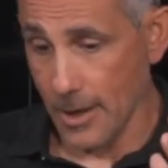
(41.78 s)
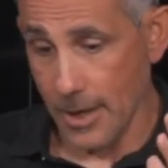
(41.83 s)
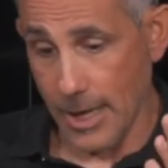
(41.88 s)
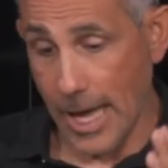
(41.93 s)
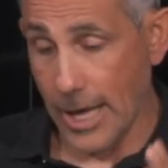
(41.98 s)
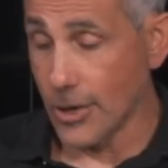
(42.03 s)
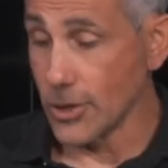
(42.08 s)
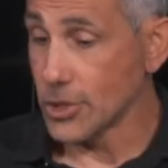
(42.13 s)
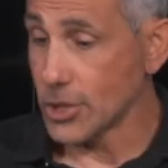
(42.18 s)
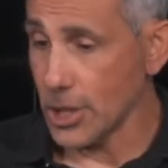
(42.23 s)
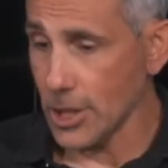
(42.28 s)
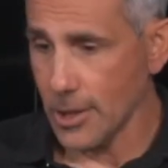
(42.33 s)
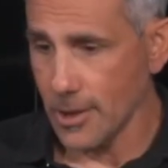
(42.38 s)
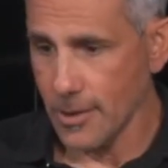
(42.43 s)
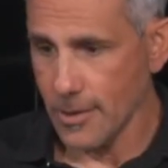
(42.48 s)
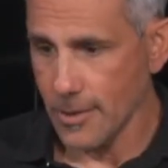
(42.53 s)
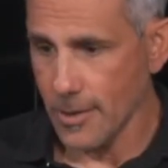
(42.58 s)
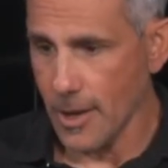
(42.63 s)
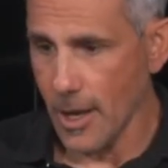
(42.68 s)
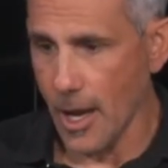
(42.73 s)
energy.
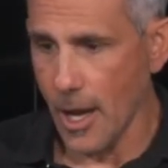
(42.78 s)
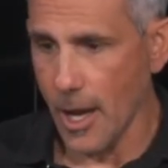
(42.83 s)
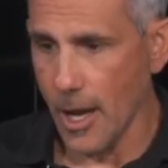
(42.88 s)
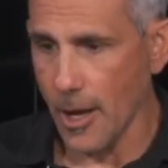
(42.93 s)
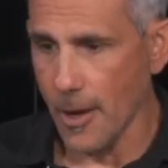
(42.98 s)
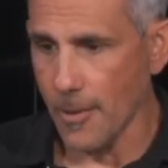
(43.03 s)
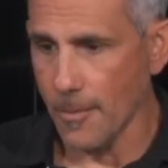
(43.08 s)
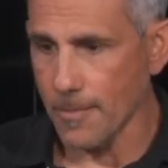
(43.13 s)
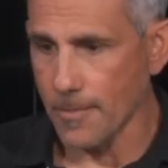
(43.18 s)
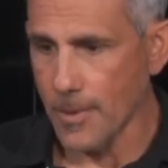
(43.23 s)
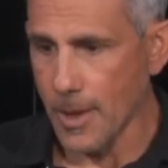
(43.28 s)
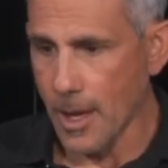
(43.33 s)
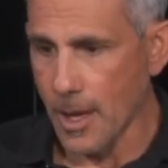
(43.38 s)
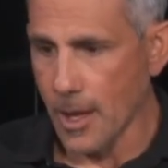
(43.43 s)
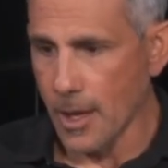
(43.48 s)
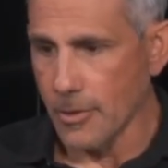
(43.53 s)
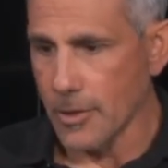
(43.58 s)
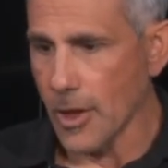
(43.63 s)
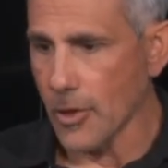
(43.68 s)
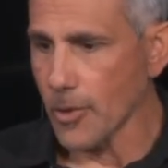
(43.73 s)

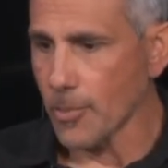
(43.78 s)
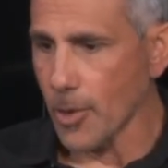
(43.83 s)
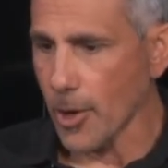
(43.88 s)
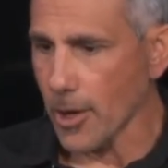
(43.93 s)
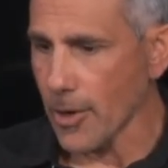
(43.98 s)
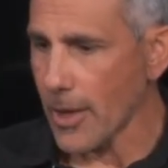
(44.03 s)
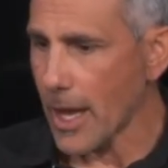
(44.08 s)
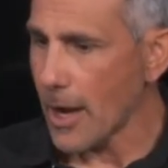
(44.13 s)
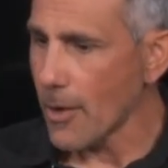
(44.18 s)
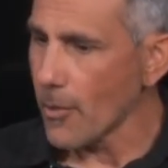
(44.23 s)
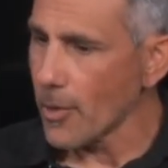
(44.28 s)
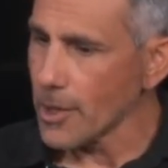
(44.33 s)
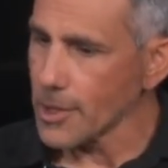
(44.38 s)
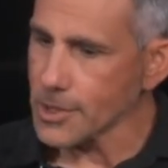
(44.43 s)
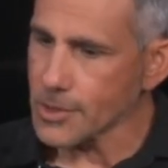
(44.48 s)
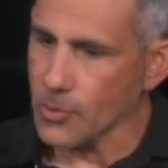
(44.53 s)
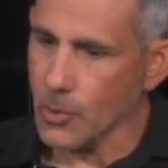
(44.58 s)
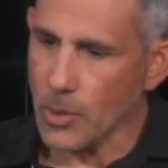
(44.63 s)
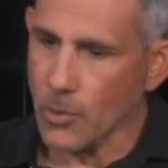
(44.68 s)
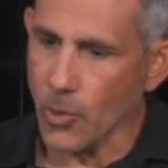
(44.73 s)
The other part of that
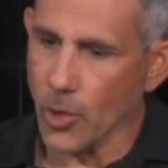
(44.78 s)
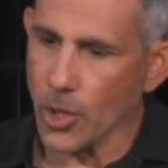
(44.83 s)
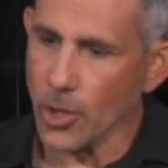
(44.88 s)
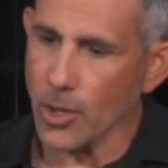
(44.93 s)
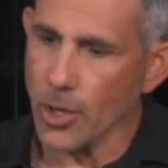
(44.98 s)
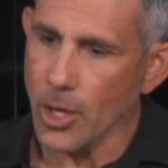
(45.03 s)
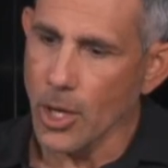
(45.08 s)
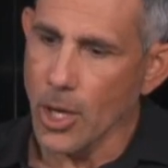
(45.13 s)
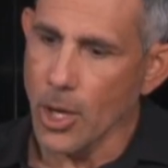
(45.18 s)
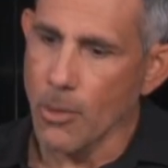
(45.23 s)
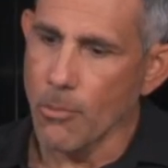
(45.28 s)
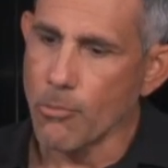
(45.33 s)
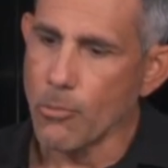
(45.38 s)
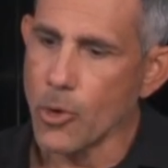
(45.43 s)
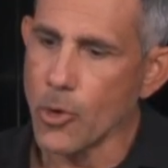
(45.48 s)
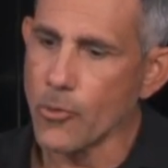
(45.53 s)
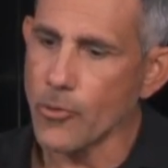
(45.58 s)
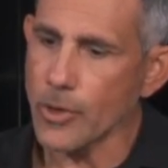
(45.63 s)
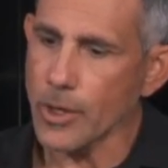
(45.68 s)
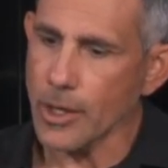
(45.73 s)
was we weren't
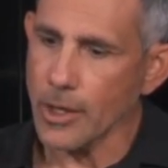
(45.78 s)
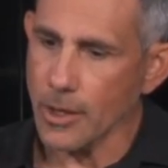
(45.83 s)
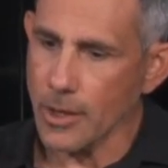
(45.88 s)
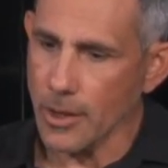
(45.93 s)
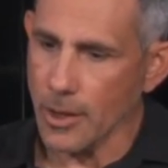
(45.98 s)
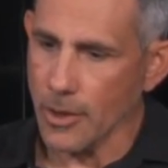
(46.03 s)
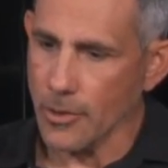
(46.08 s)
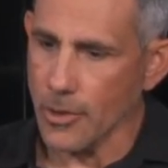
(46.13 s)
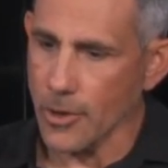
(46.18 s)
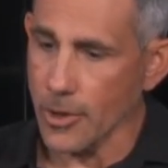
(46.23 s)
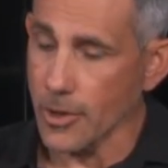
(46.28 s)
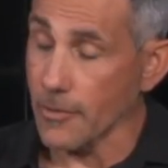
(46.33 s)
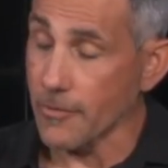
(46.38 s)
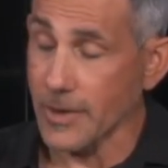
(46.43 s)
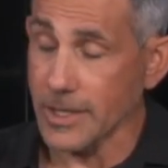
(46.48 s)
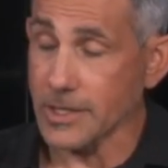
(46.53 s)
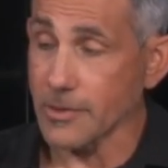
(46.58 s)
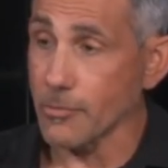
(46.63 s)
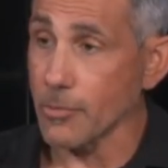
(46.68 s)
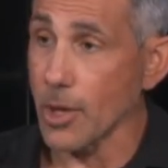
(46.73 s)
moving their
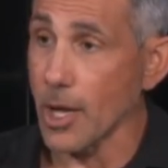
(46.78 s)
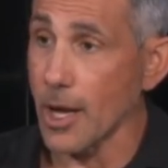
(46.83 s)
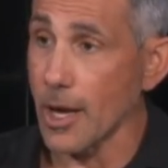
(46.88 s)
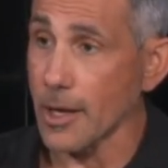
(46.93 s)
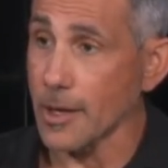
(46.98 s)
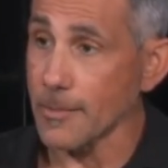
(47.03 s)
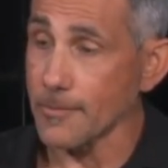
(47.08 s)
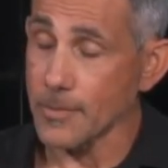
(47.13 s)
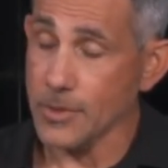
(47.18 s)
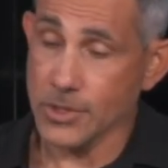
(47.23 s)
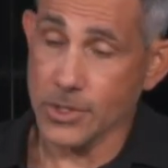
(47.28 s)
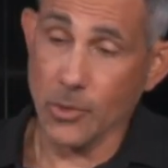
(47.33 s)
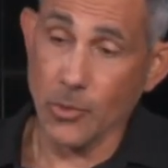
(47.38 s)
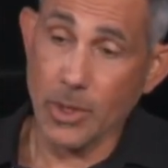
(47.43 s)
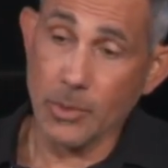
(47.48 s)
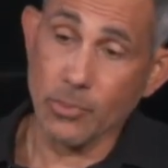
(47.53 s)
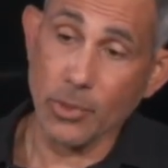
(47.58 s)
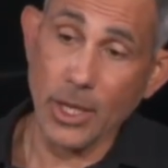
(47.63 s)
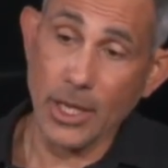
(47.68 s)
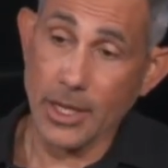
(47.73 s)
defensive block. So
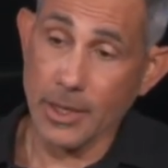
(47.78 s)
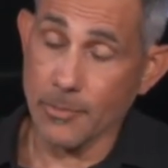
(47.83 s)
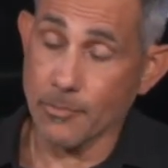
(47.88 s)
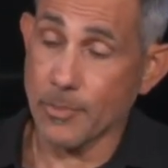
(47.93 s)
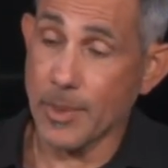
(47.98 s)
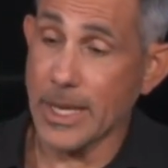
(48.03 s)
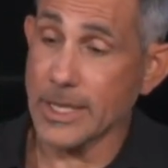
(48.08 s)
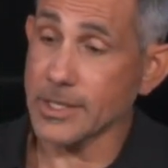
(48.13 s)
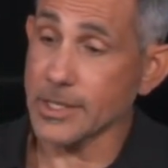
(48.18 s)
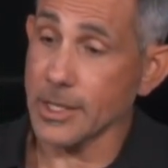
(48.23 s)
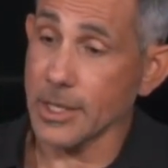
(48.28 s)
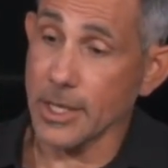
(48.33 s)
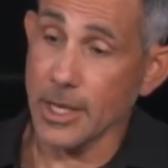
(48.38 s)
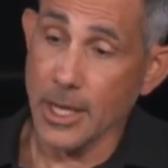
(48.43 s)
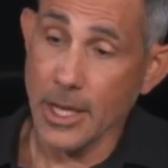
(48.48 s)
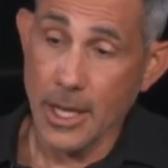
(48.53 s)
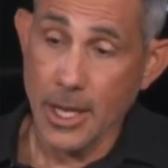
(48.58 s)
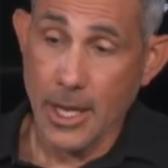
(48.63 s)
we played basically,